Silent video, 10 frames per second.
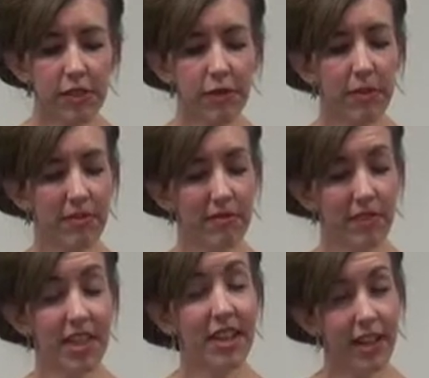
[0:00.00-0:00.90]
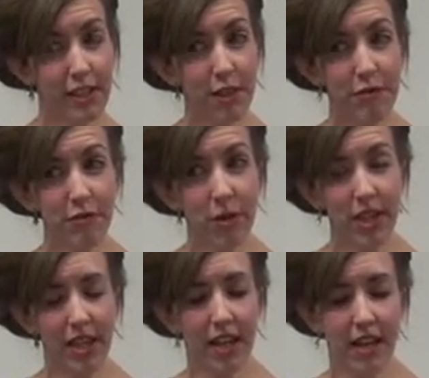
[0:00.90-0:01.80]
is from the
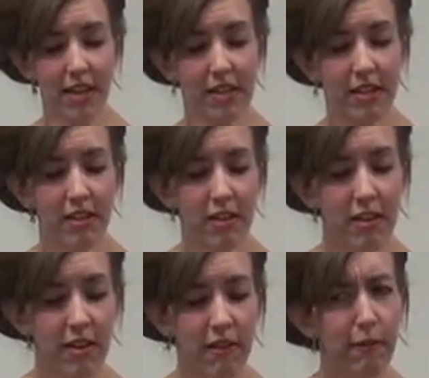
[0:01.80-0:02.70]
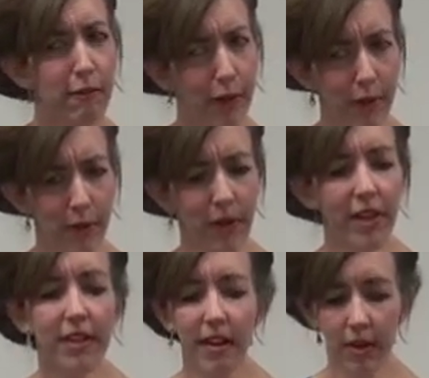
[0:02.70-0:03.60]
1948 Vogue,
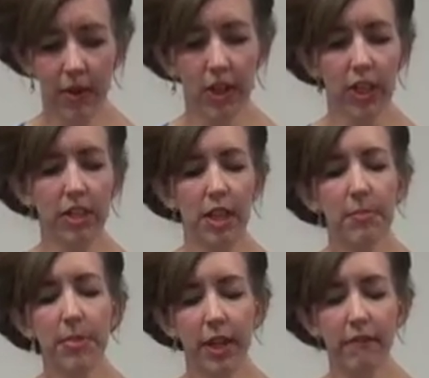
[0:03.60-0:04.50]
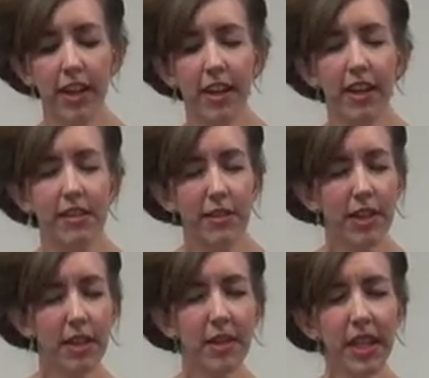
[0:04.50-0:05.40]
ironically, Book of Etiquette. So
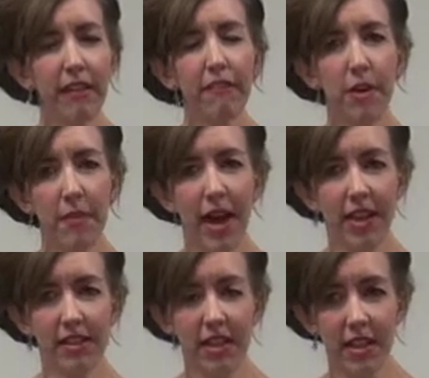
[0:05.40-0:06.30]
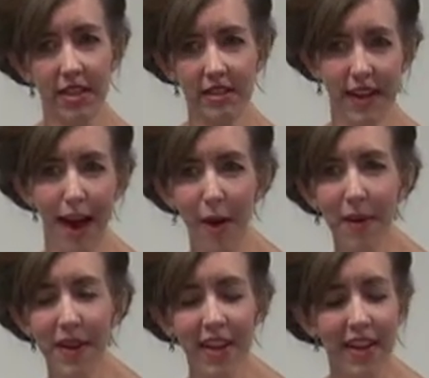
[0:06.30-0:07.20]
think about how Vogue magazine is
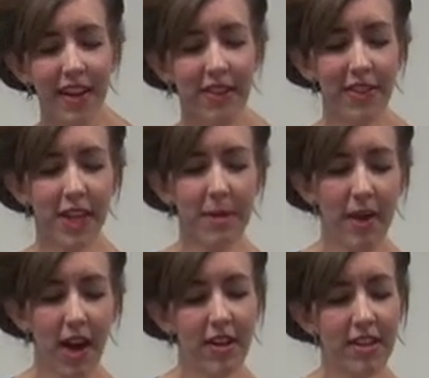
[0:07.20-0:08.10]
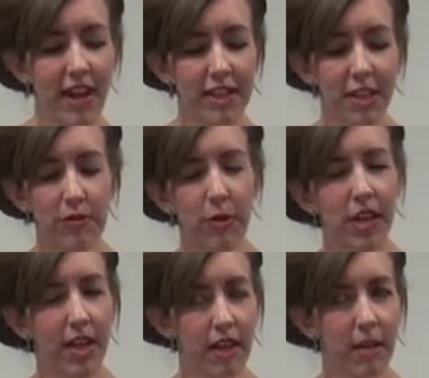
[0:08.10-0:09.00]
now, and think about in
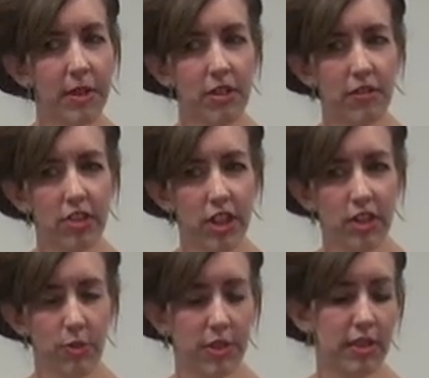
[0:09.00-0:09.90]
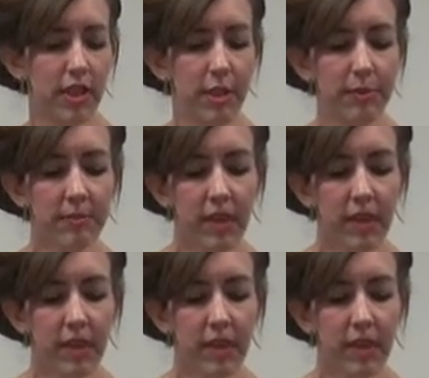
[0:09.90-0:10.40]
1948 how much of a change we're seeing.